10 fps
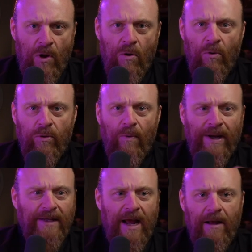all the way
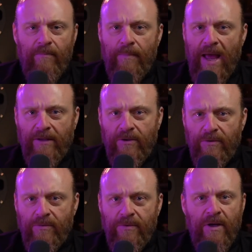down back
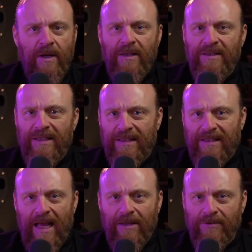to
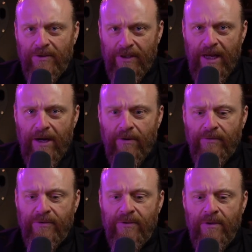6,000
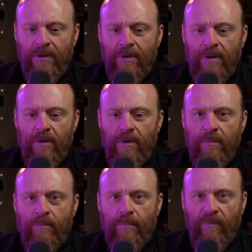years
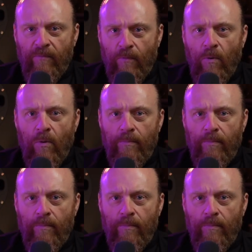before